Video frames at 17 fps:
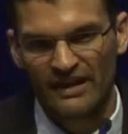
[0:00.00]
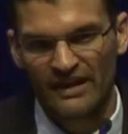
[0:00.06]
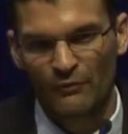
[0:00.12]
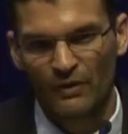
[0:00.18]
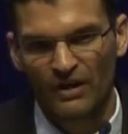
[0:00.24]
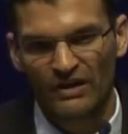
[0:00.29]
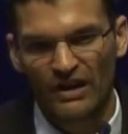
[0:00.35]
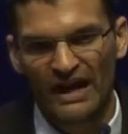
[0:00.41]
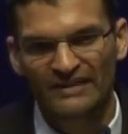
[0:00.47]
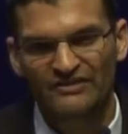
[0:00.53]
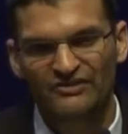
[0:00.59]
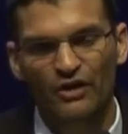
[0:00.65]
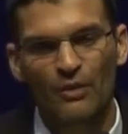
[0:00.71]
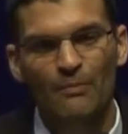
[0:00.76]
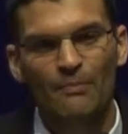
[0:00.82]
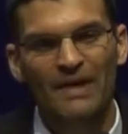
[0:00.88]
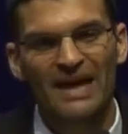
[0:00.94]
what God's
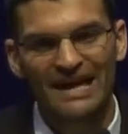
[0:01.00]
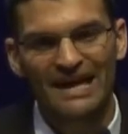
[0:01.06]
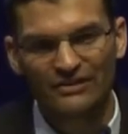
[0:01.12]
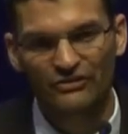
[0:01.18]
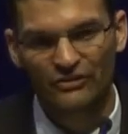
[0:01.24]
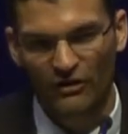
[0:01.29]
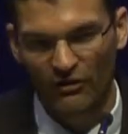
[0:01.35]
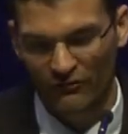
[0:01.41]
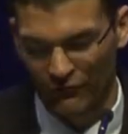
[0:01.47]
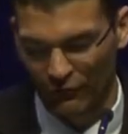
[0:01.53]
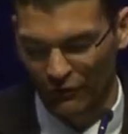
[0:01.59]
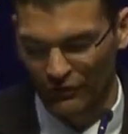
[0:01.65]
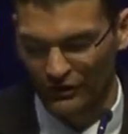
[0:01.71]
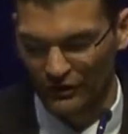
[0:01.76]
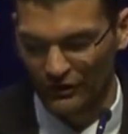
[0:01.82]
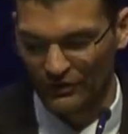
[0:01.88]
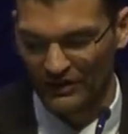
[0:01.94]
commands are for
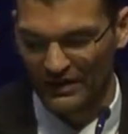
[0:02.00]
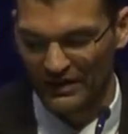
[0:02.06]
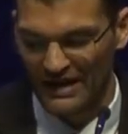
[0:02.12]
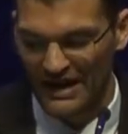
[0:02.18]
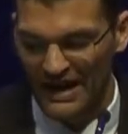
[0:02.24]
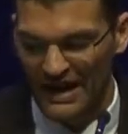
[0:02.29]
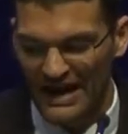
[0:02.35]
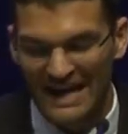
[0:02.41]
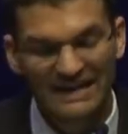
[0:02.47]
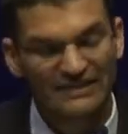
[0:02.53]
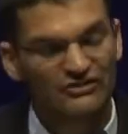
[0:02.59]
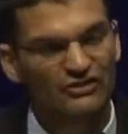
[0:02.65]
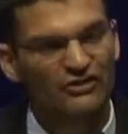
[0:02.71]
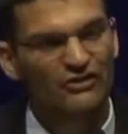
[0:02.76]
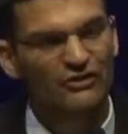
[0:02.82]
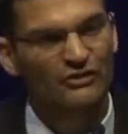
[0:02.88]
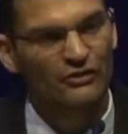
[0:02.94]
you.
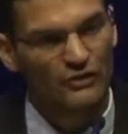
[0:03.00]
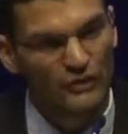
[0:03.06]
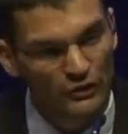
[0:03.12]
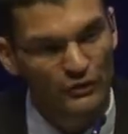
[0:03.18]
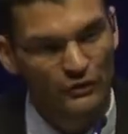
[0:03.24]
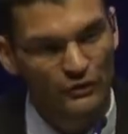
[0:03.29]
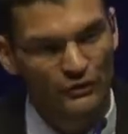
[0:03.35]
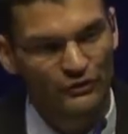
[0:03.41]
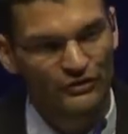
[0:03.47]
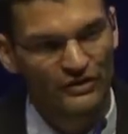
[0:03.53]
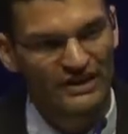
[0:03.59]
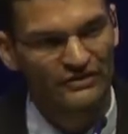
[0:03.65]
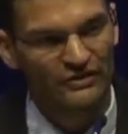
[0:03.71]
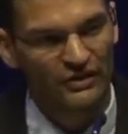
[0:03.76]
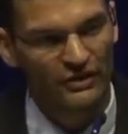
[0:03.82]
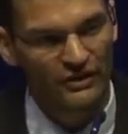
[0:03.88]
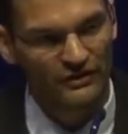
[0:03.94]
It's news.
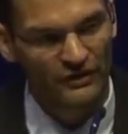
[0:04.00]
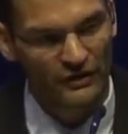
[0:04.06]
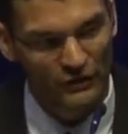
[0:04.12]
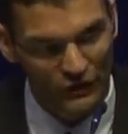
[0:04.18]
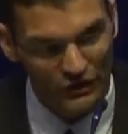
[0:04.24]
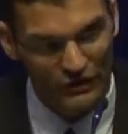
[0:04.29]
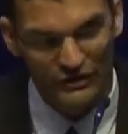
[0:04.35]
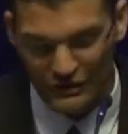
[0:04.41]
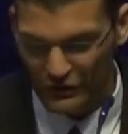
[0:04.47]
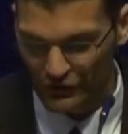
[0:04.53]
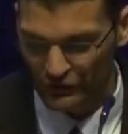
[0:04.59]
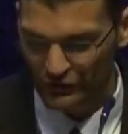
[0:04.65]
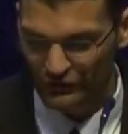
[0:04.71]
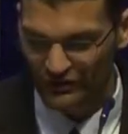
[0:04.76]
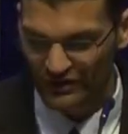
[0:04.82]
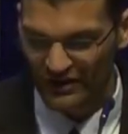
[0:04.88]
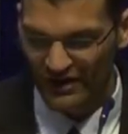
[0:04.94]
It's the good
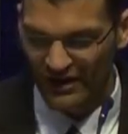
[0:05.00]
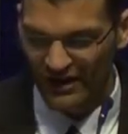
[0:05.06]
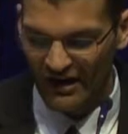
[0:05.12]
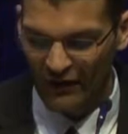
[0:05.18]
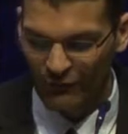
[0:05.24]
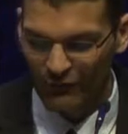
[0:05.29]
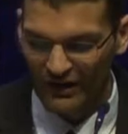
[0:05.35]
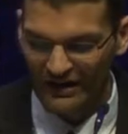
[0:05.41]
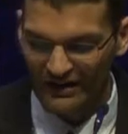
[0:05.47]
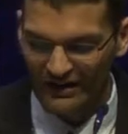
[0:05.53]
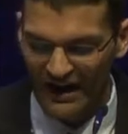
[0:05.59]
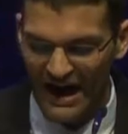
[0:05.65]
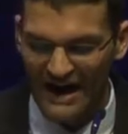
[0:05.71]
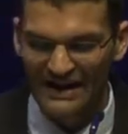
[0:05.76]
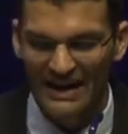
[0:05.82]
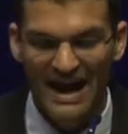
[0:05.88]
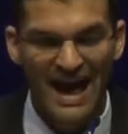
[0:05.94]
news of what
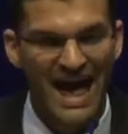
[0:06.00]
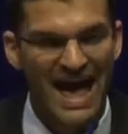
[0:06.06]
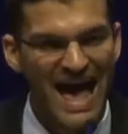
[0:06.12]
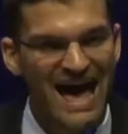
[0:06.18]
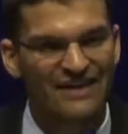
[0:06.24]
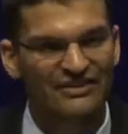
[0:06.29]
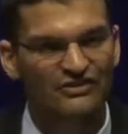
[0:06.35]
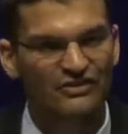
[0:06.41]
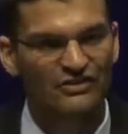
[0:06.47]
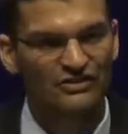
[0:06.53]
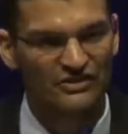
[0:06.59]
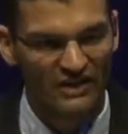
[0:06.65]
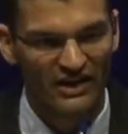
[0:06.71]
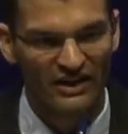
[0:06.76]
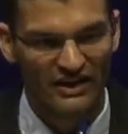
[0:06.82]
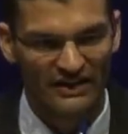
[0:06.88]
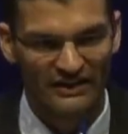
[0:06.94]
God has
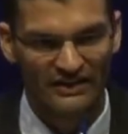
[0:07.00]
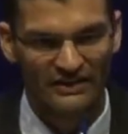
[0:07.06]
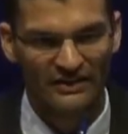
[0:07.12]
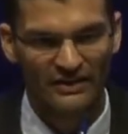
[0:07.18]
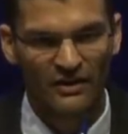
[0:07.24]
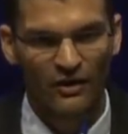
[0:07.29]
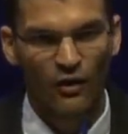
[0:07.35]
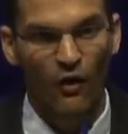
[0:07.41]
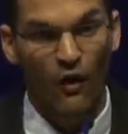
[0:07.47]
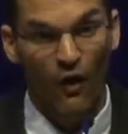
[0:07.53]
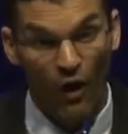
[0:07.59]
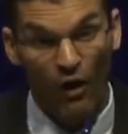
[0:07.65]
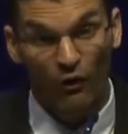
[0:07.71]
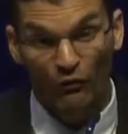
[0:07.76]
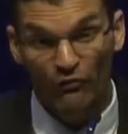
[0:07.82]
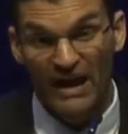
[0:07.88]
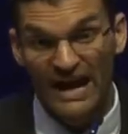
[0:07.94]
done
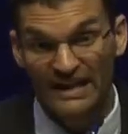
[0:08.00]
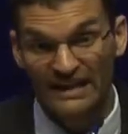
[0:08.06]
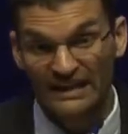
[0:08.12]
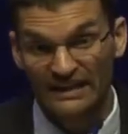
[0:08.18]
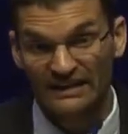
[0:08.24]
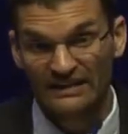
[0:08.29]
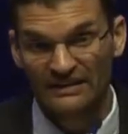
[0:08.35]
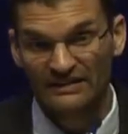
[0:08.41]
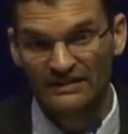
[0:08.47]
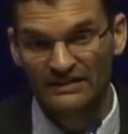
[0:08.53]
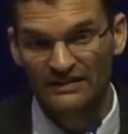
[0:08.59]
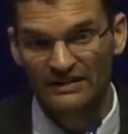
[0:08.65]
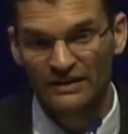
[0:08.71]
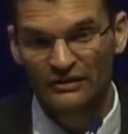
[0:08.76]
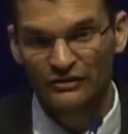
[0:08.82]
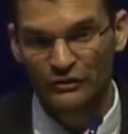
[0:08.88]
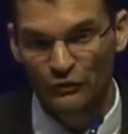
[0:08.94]
already
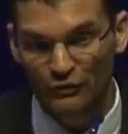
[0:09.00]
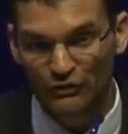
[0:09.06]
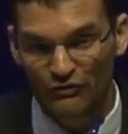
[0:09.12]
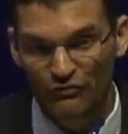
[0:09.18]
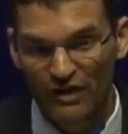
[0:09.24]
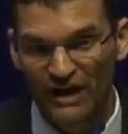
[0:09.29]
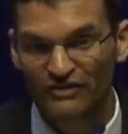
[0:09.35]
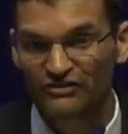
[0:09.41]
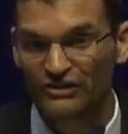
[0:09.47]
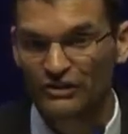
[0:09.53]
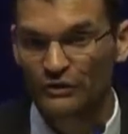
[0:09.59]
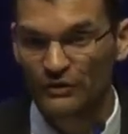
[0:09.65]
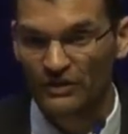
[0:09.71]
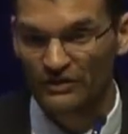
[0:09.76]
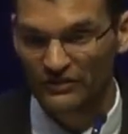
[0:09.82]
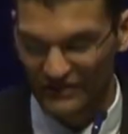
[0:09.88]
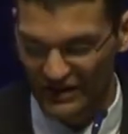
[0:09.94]
to rescue
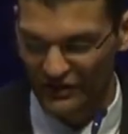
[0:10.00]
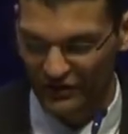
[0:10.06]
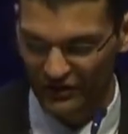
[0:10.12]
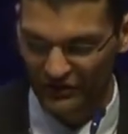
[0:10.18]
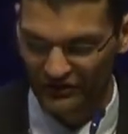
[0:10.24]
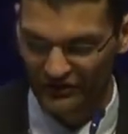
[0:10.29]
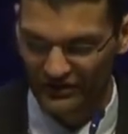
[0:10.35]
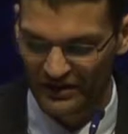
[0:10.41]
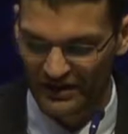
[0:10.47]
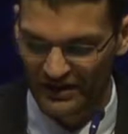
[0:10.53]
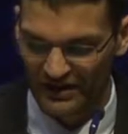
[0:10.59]
sinners.